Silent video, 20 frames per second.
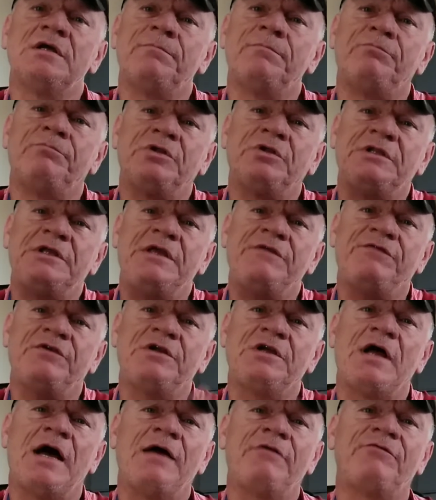belief
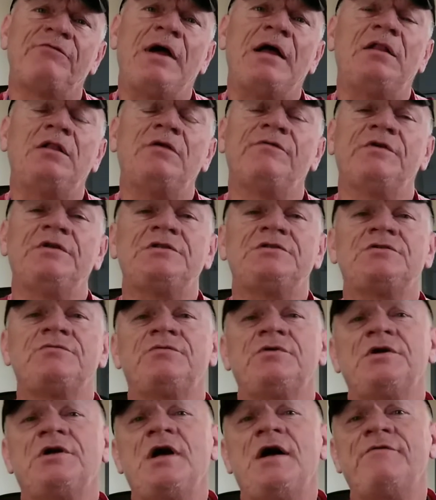in God relevant to
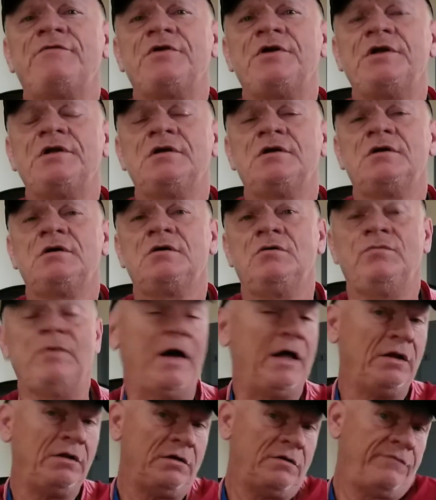recovery?
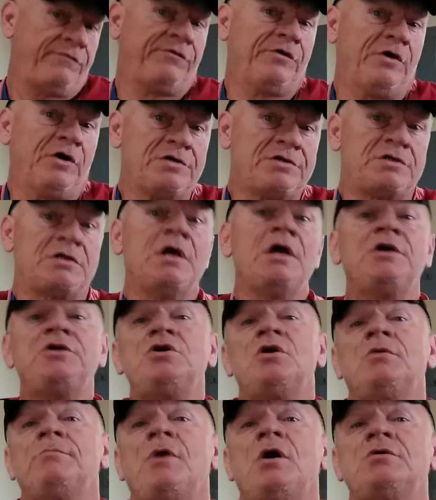Well, first,
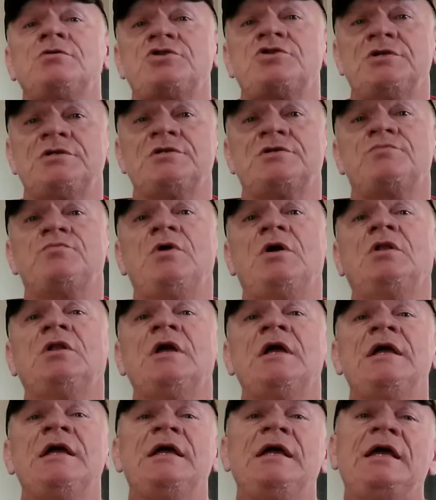your emotions,
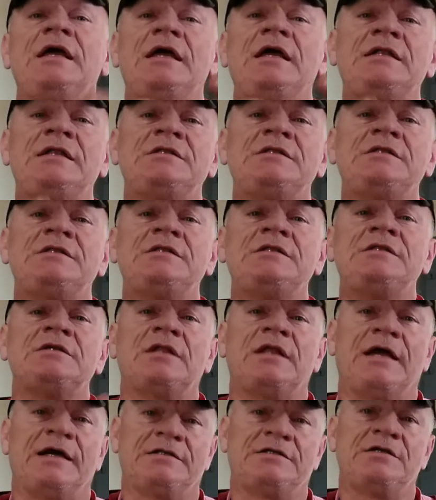will,
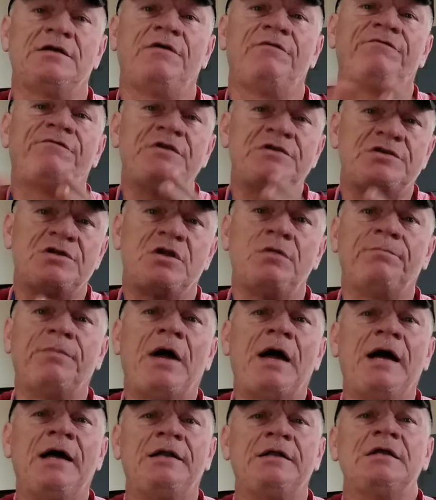intellect, physical
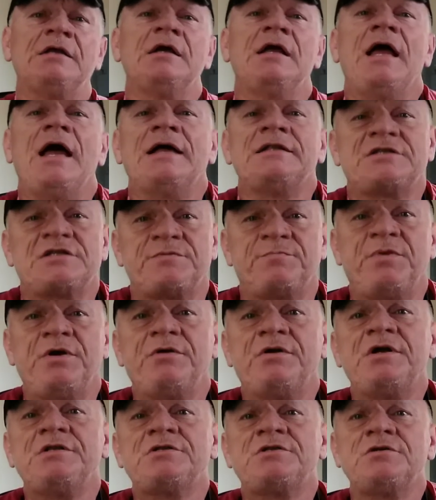body, and
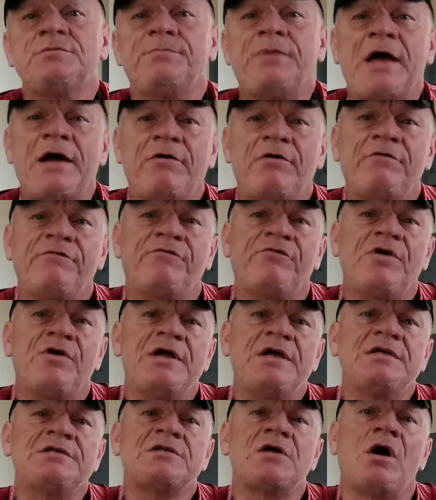spirit, to
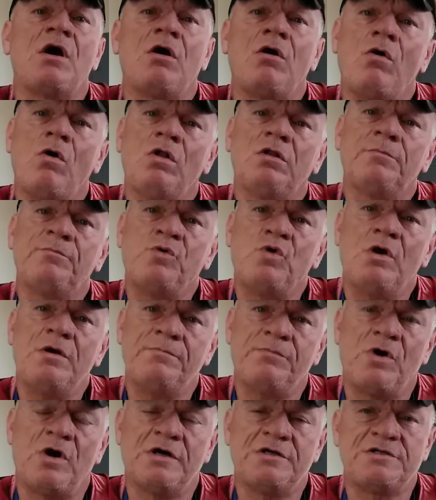paraphrase, are all
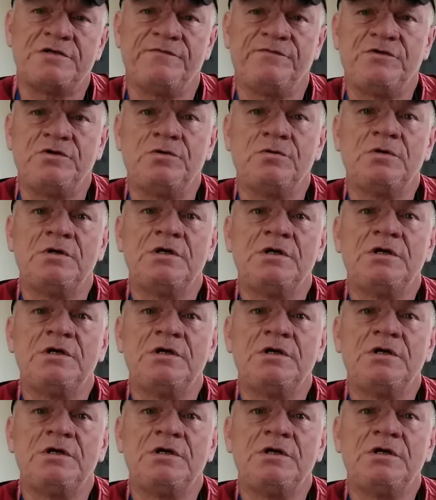important parts of you.